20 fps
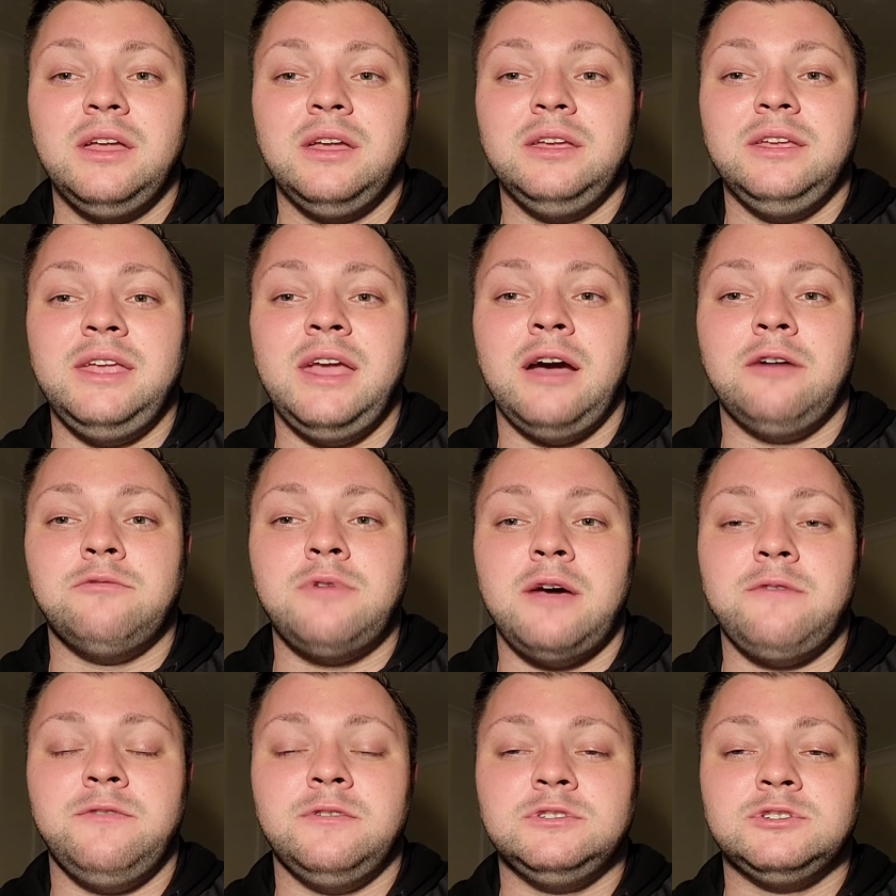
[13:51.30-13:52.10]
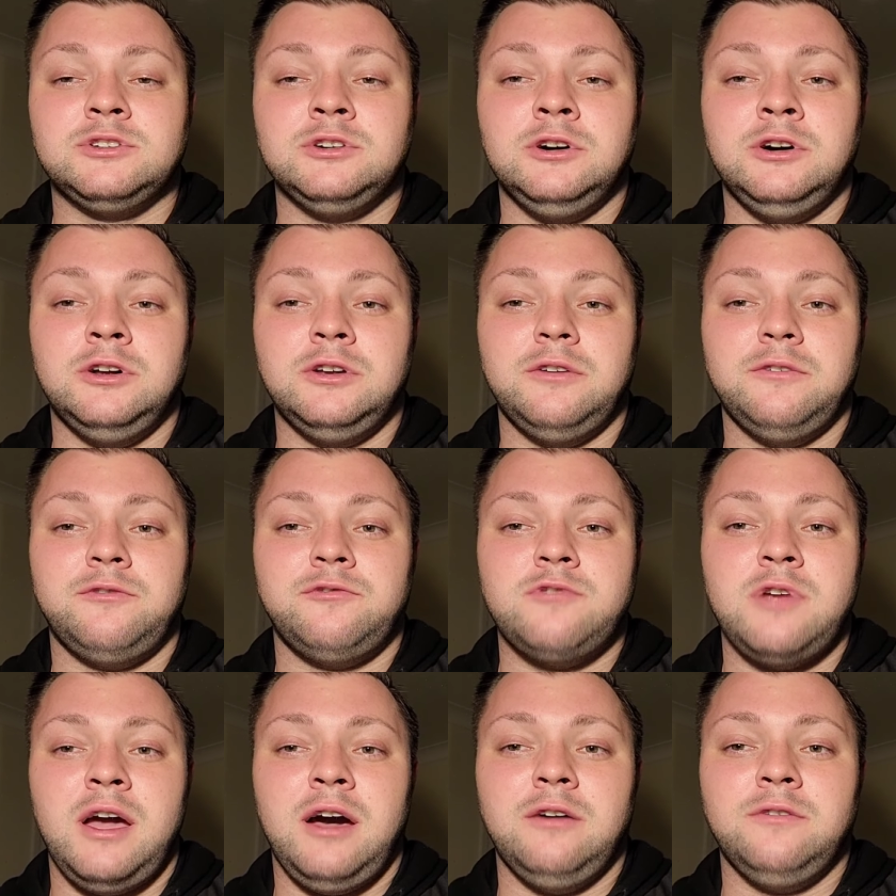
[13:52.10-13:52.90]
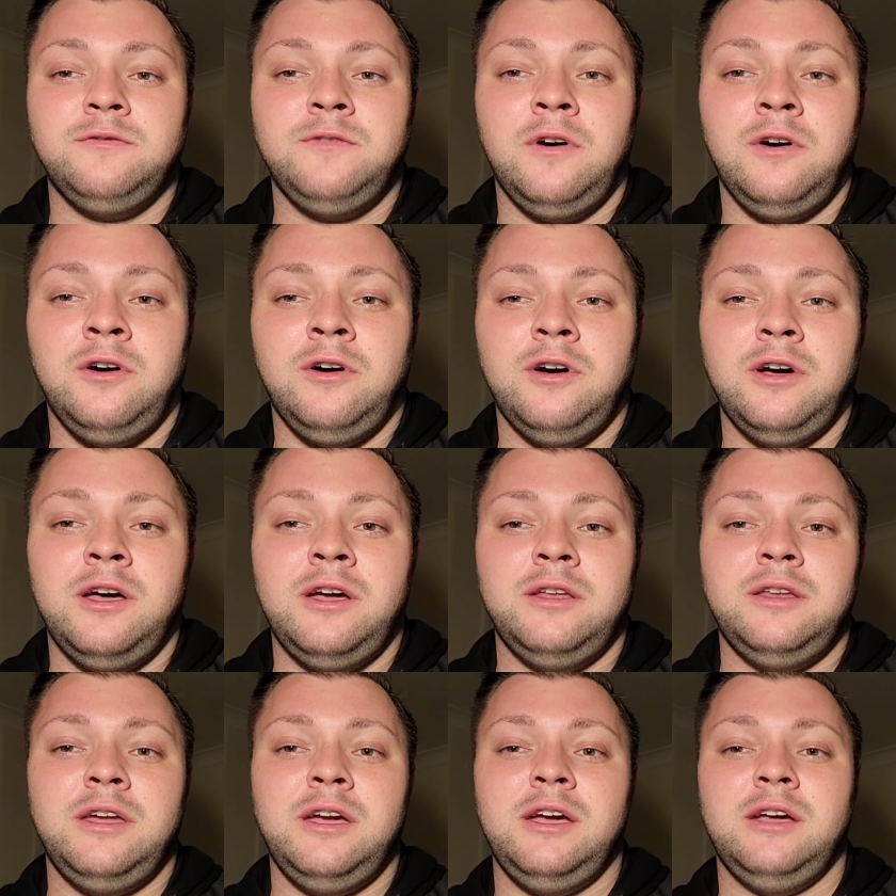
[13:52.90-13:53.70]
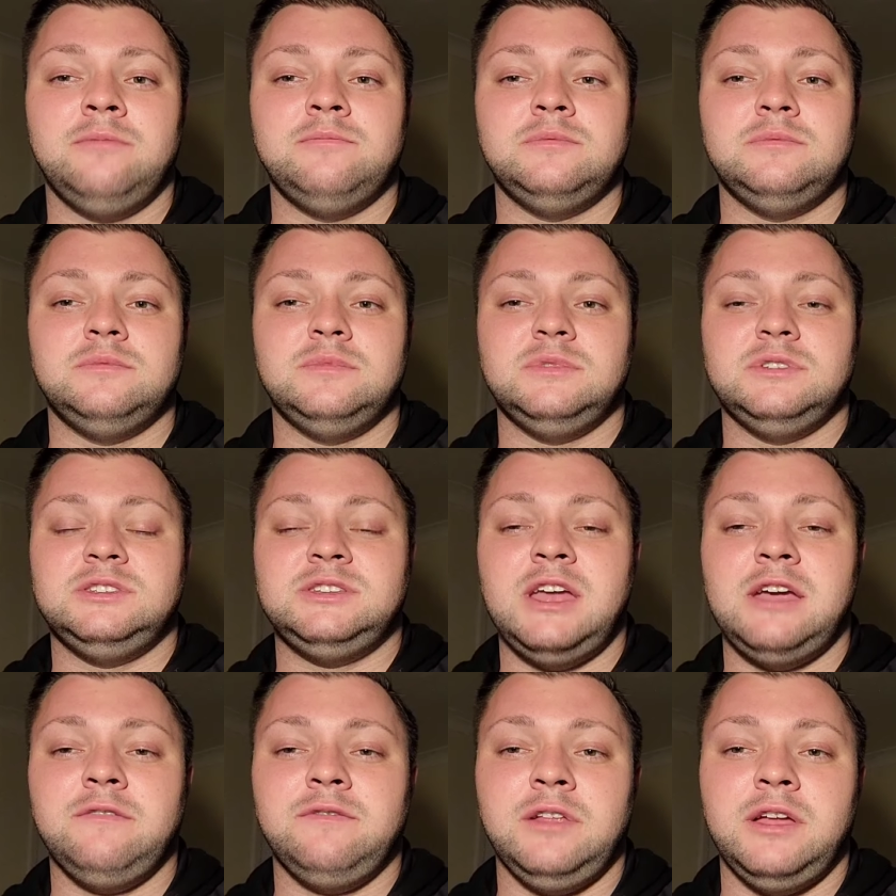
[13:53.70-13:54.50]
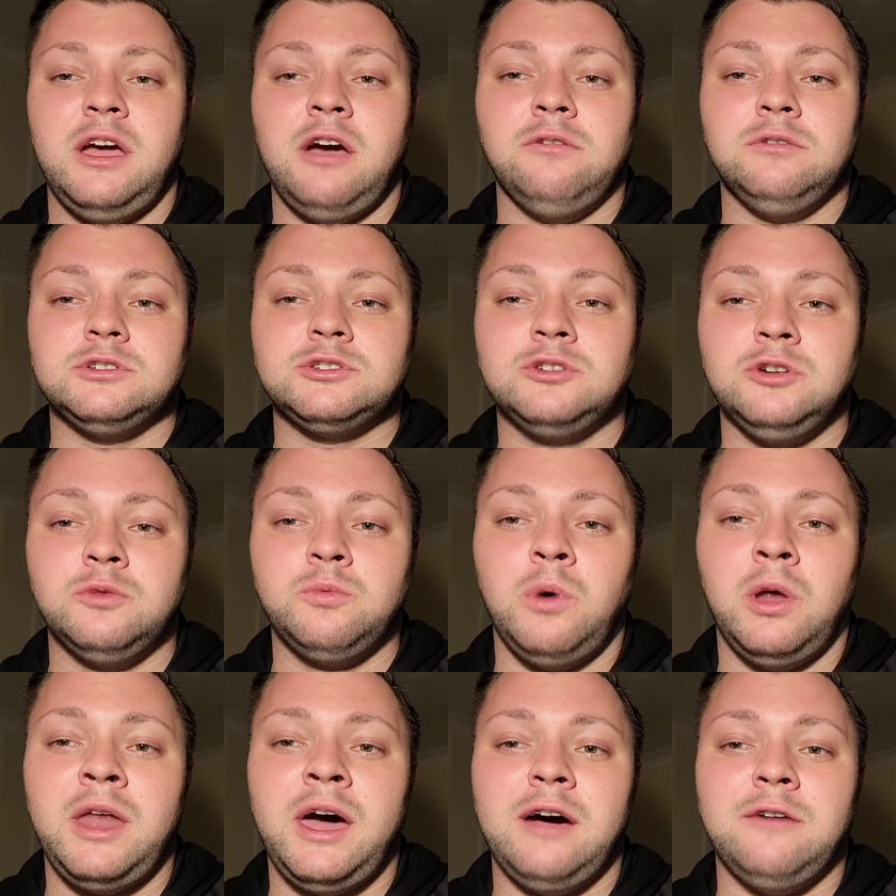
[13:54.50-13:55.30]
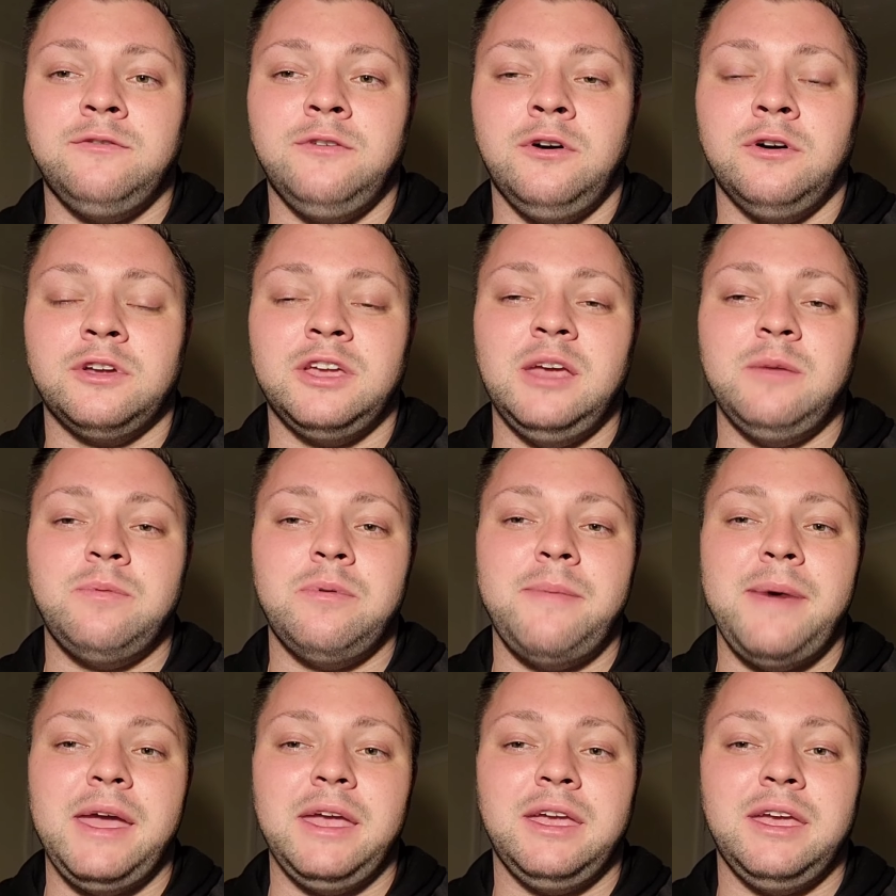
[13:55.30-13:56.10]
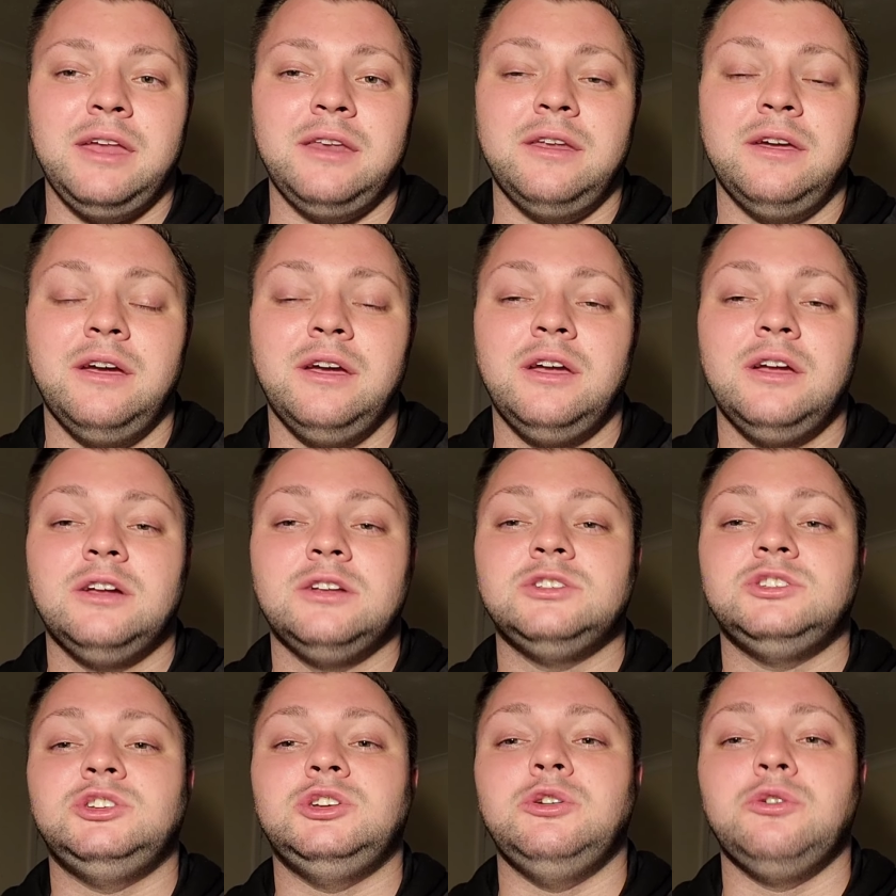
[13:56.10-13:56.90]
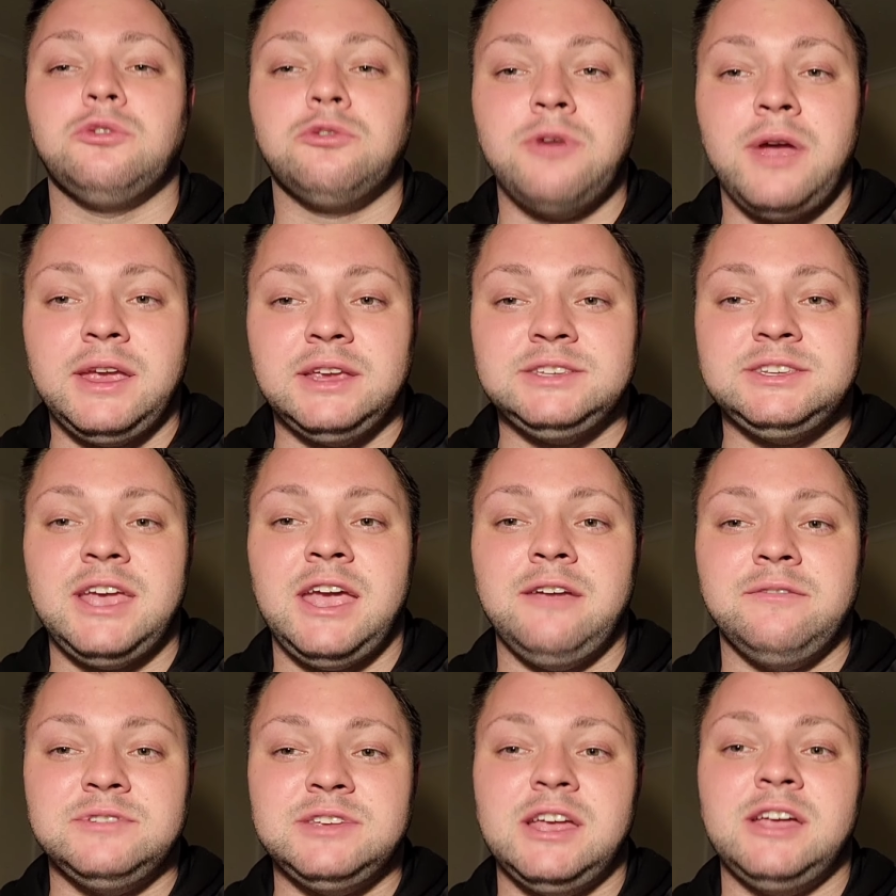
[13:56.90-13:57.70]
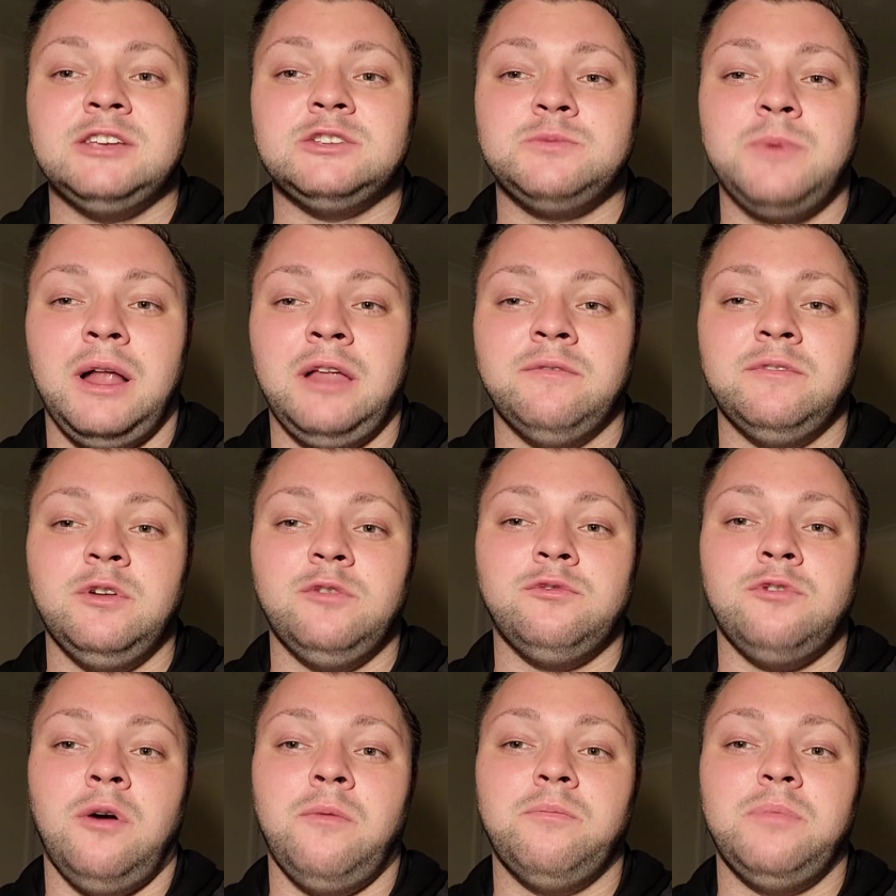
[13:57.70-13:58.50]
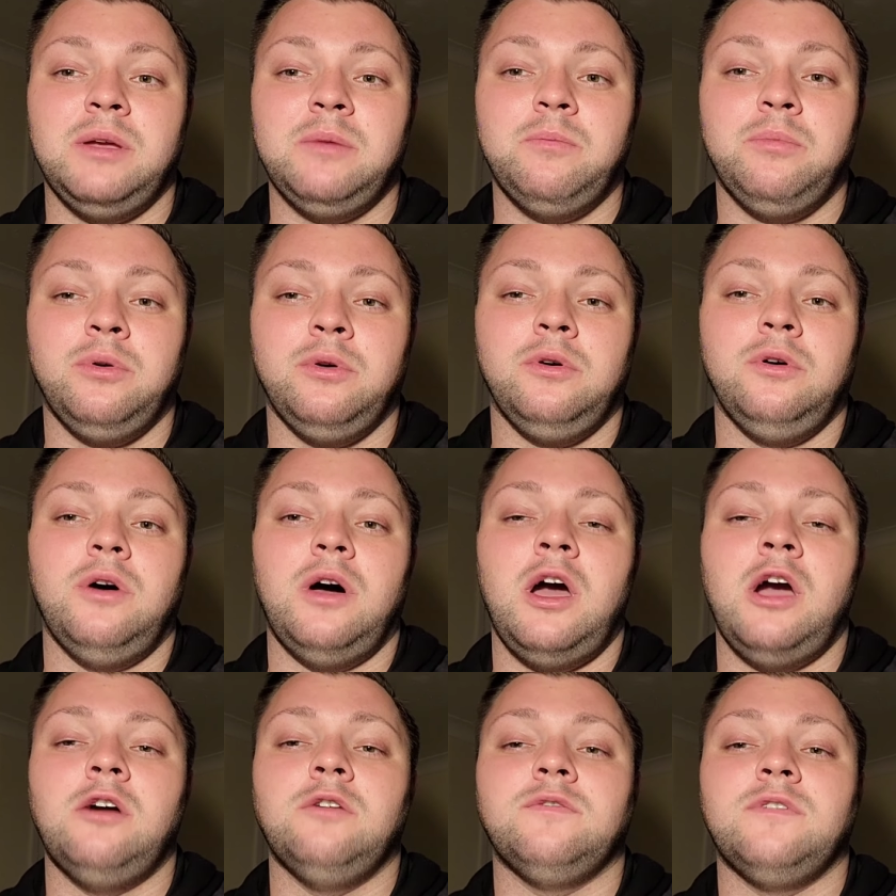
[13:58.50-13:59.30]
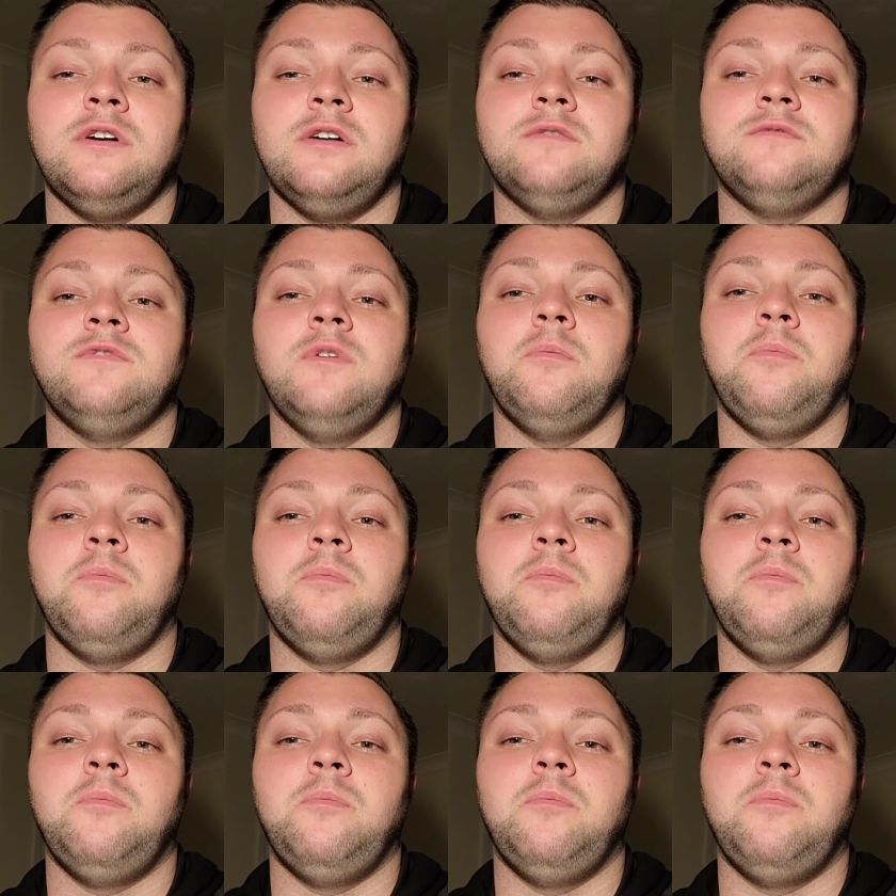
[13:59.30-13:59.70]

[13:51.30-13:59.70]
Retford scored 3 out of 4, and Staveley only scored 1 out of 4. Keeper making 2 great saves as well, and the other one being put over the